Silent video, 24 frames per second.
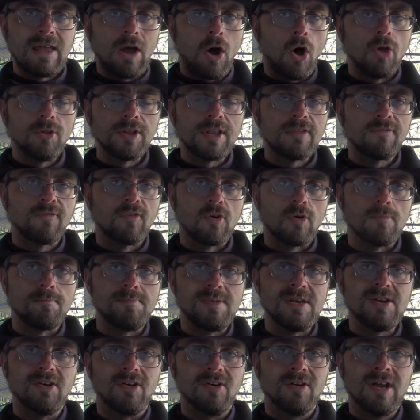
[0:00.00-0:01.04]
All this for a
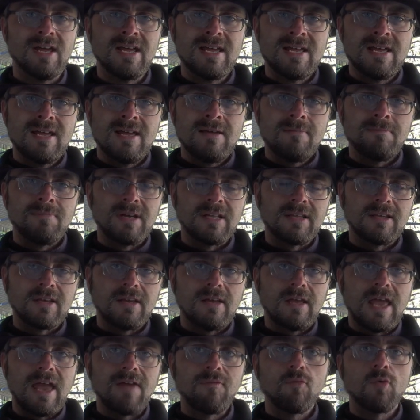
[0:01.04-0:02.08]
beer. But
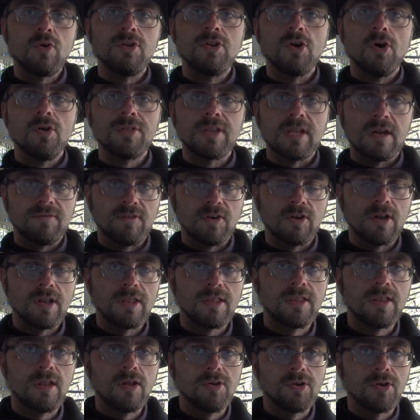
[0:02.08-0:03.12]
everyone knows that if you're going to
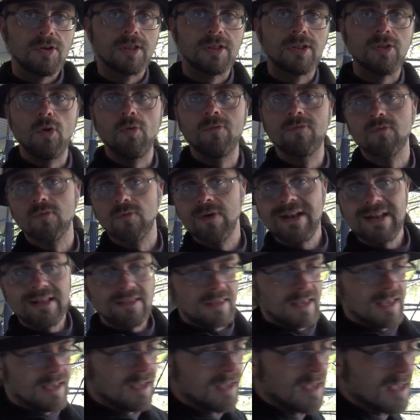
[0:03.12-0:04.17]
sell your soul for
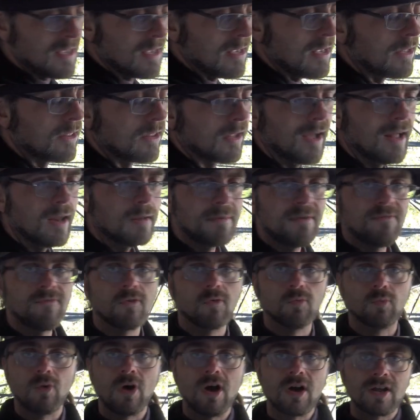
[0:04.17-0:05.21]
anything, it's got to be
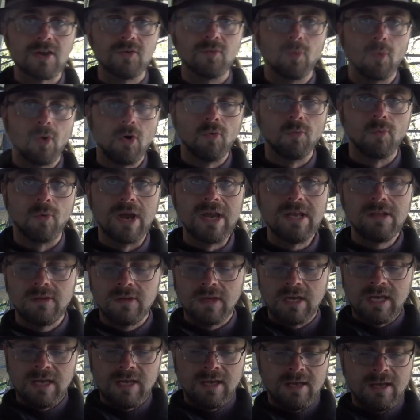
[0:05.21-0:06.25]
for rock and roll, right?
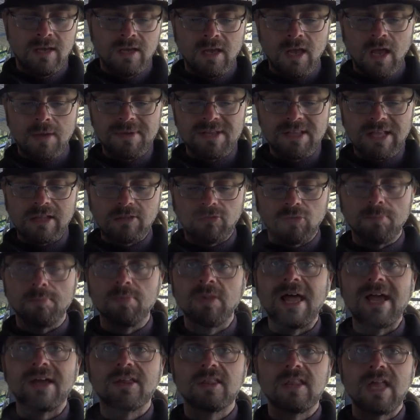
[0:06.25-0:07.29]
I mean, that's what
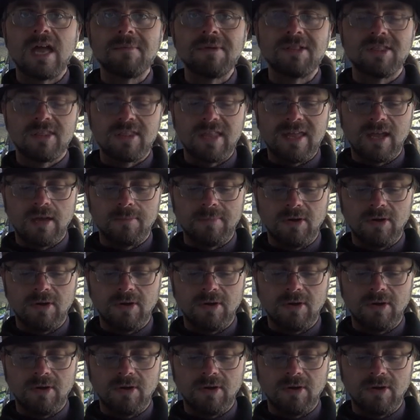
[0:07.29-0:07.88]
Black Sabbath sang